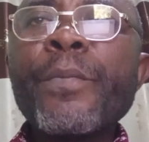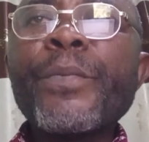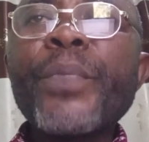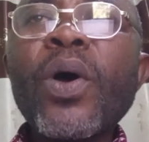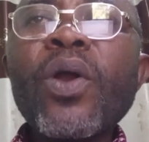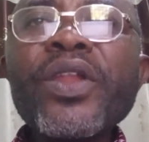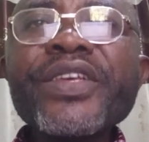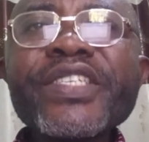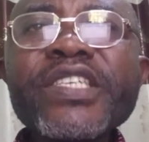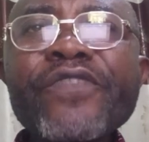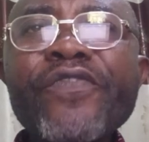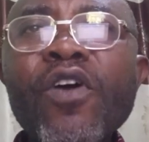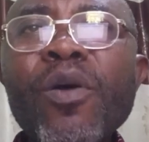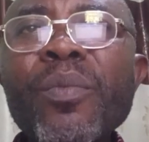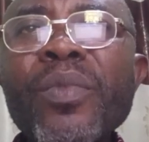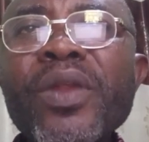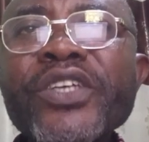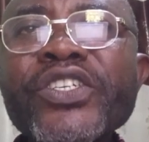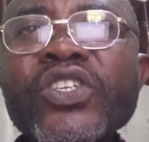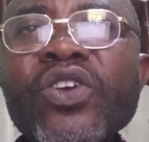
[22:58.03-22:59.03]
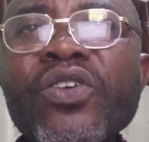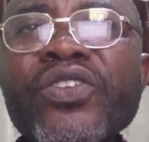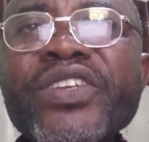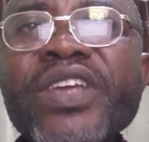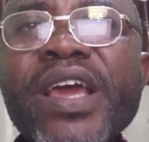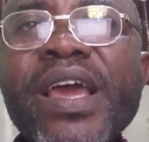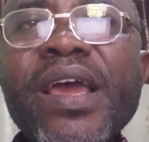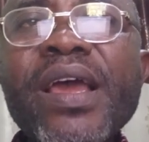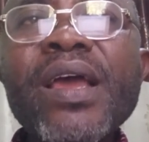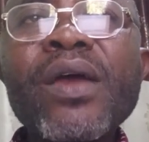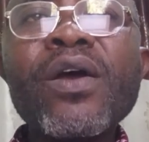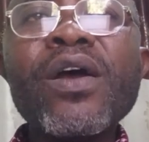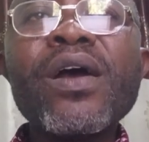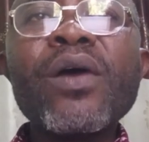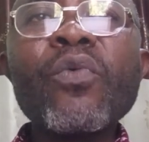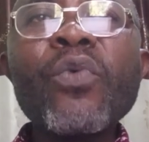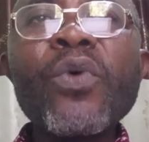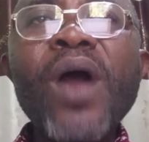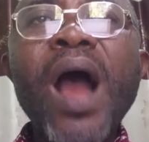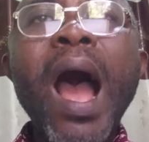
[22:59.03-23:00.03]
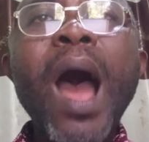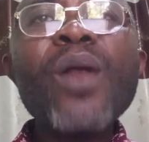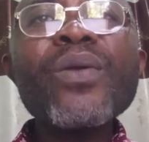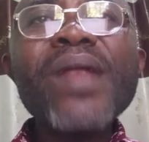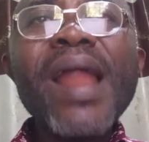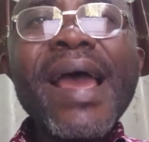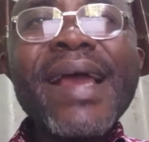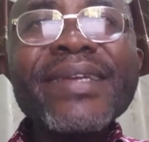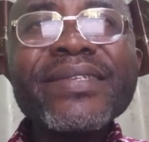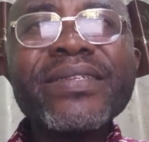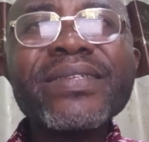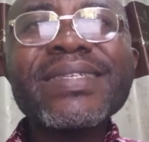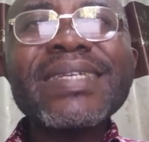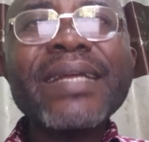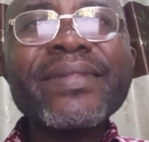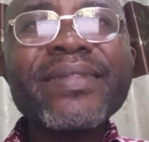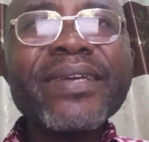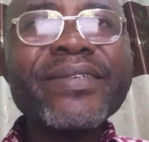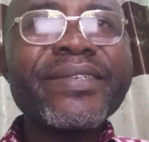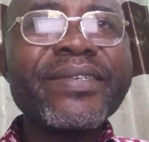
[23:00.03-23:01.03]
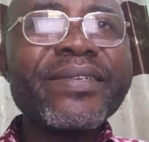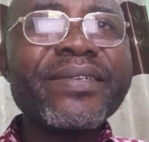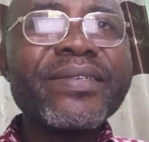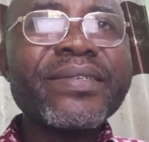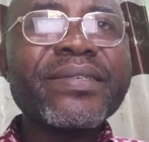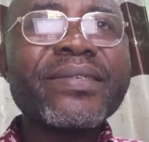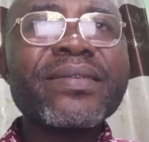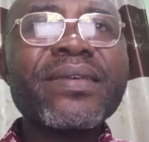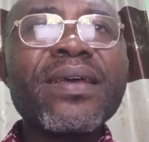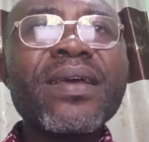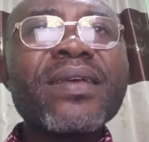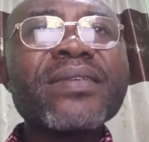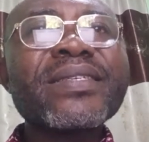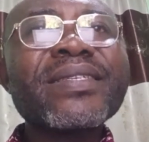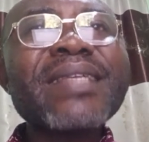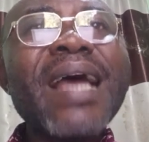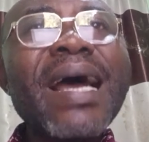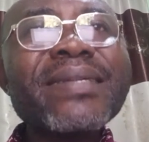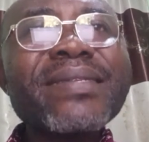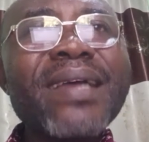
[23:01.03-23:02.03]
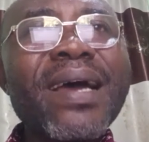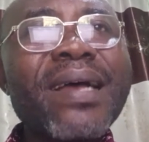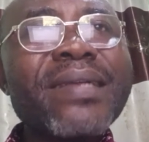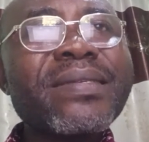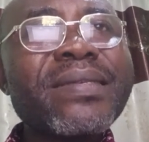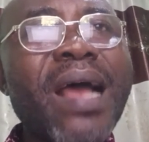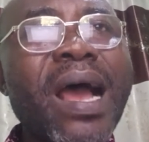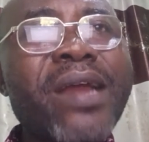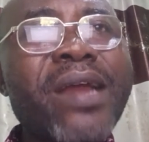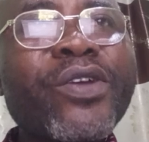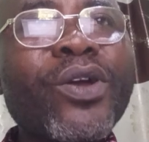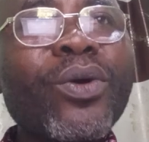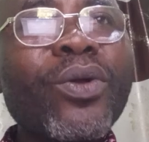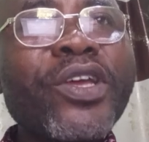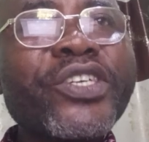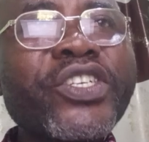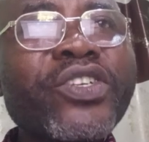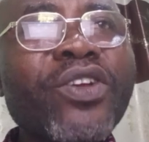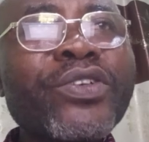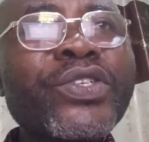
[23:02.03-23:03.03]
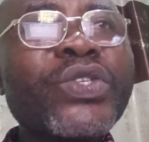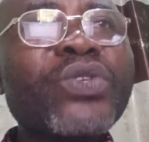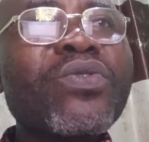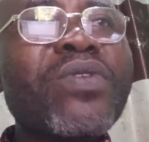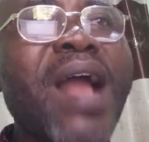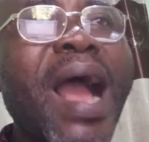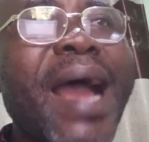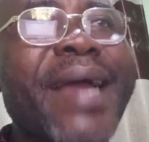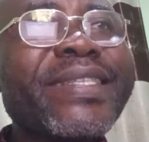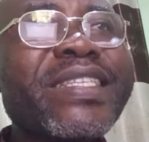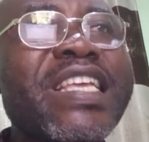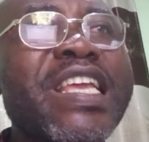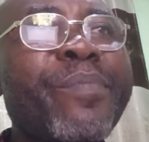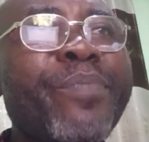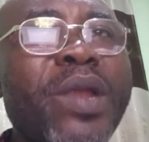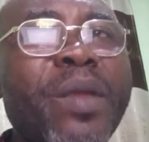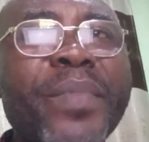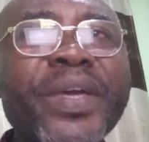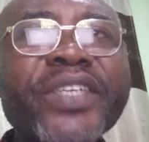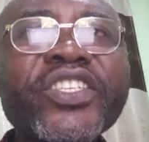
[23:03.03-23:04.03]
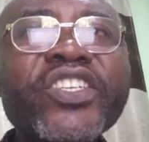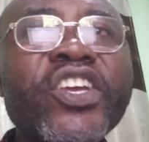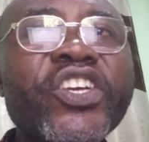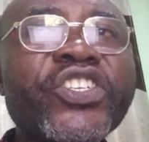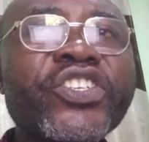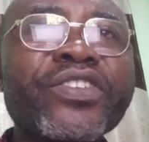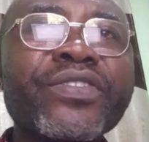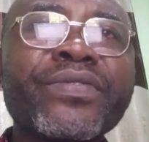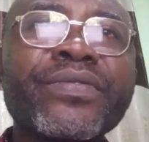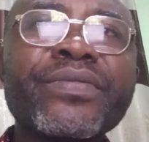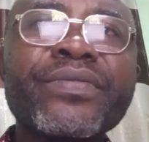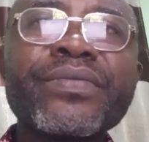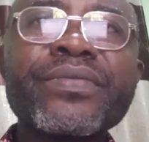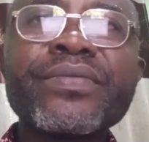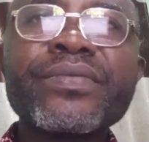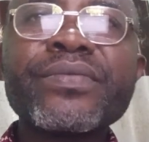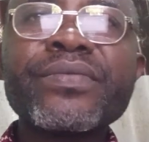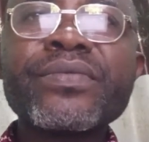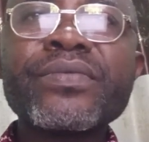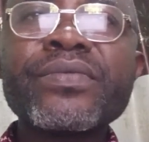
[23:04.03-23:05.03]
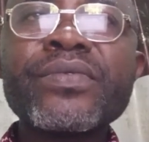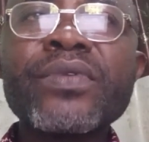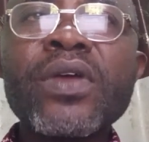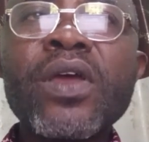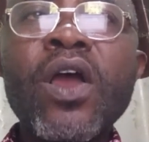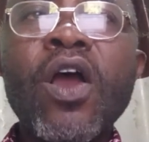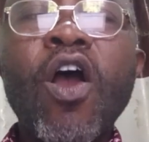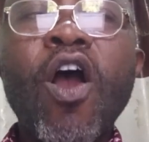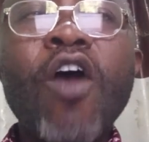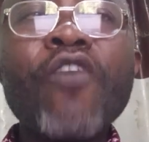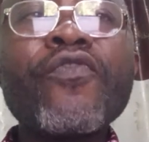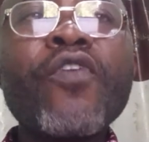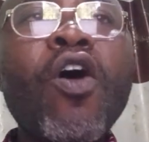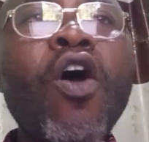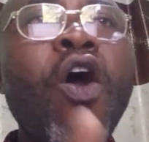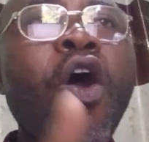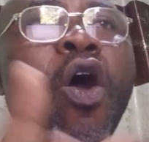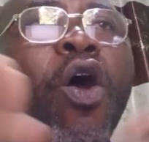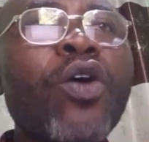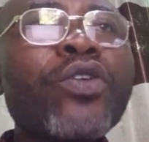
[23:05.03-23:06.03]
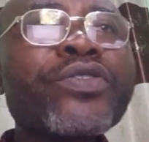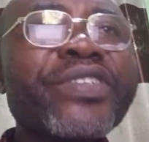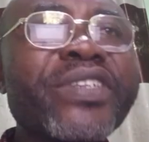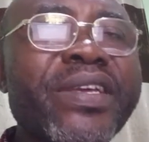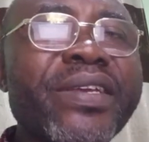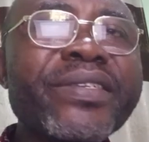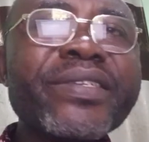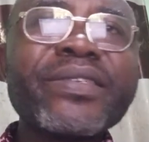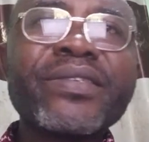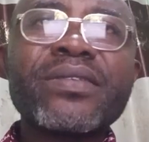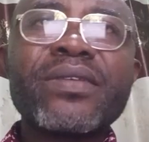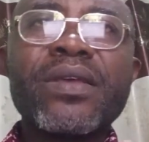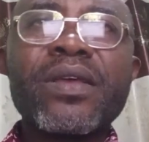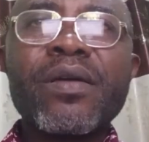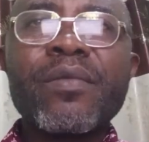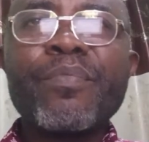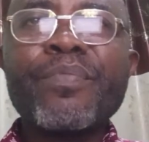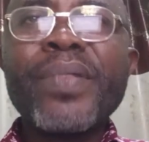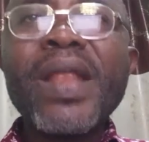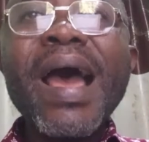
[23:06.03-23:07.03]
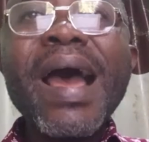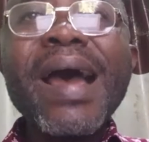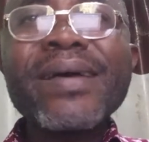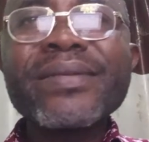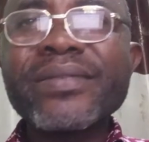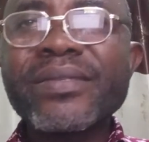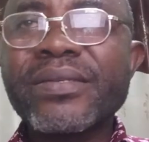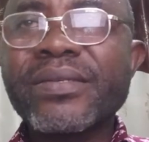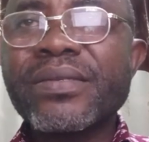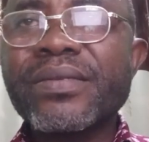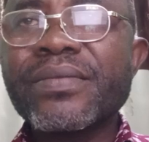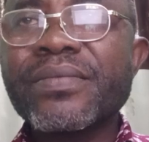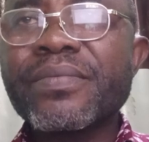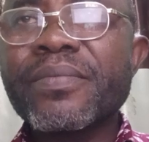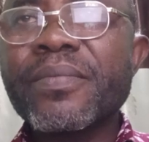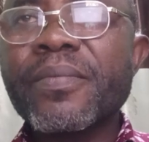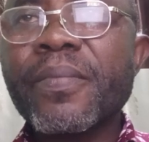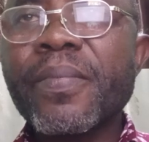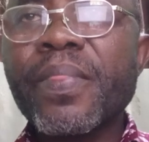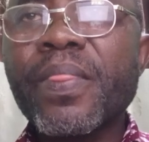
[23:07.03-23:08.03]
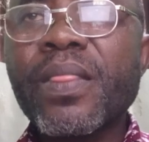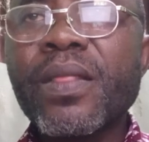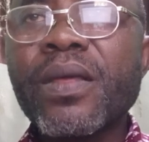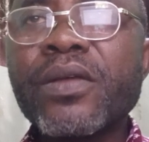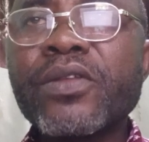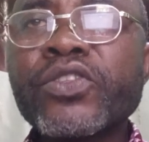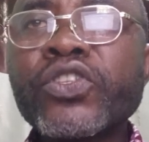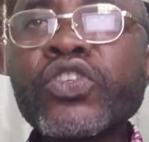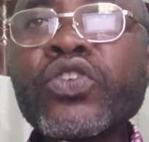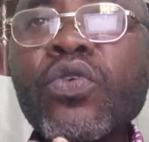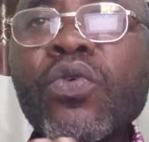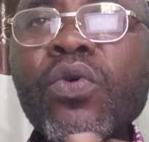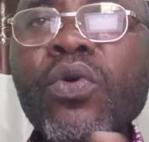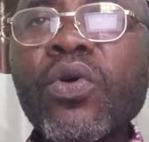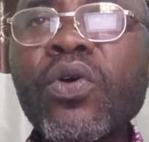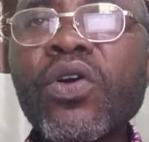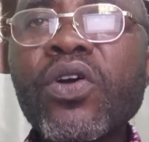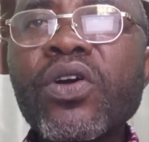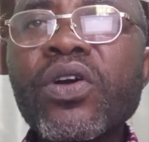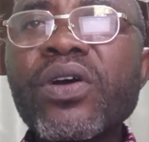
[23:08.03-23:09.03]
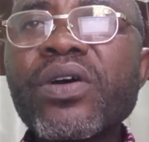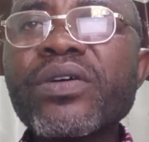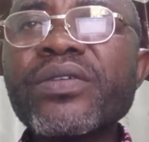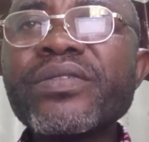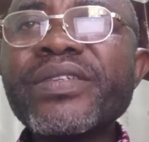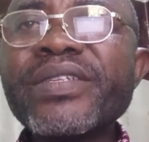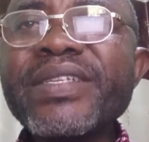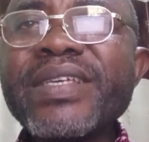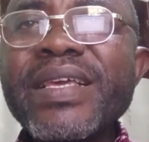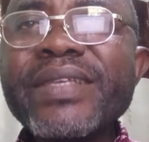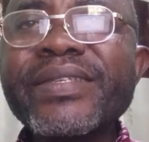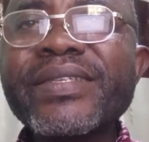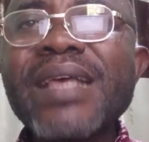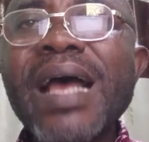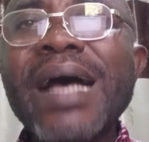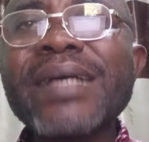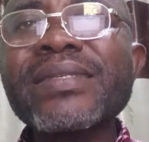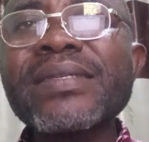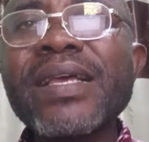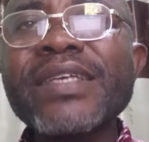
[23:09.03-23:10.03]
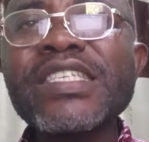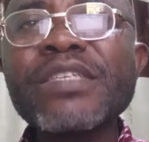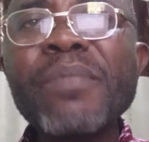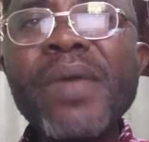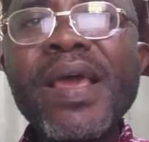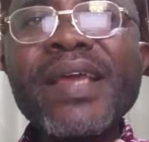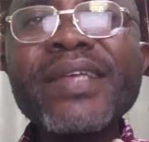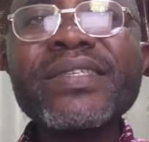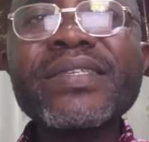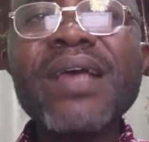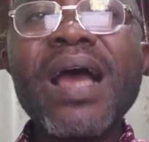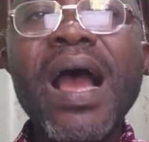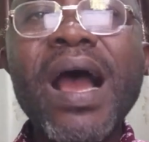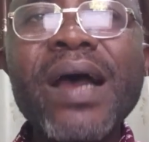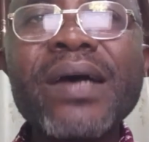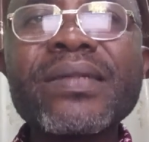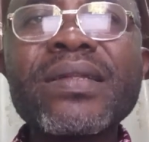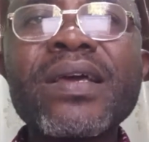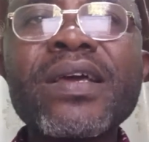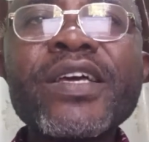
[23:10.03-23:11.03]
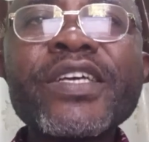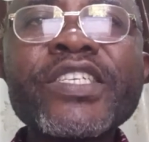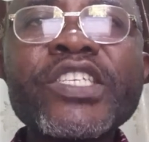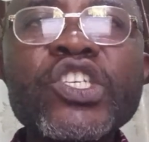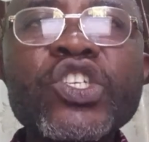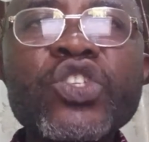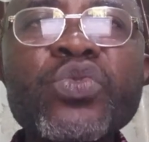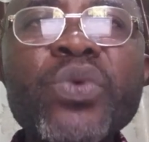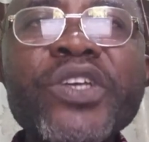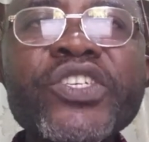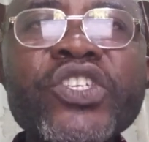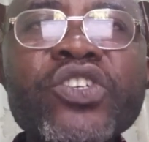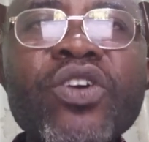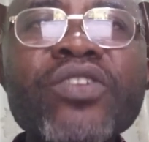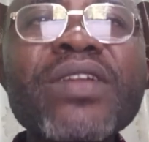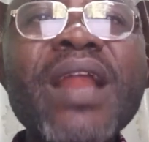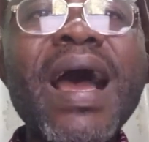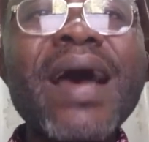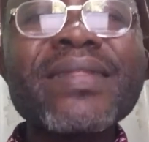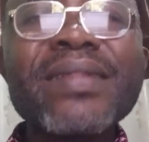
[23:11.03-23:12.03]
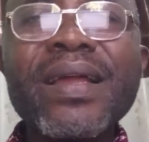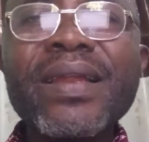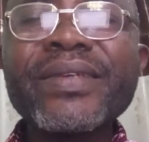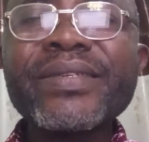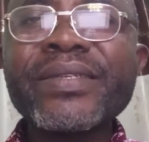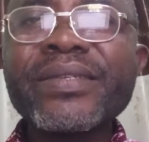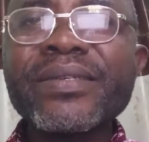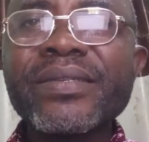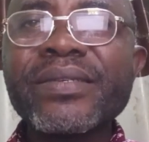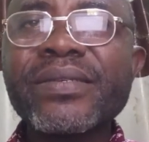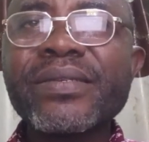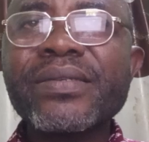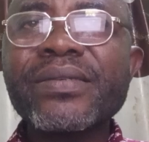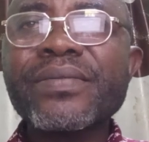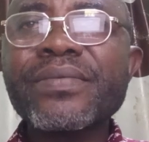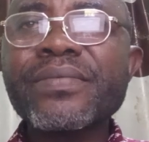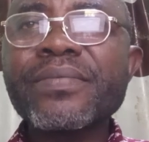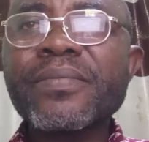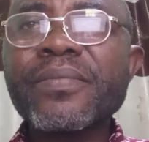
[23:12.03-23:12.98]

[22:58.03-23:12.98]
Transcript: Policy formulation here will outline strategies, standards, regulations to guide implementation of all these plans. 2. Needs assessment and situation analysis.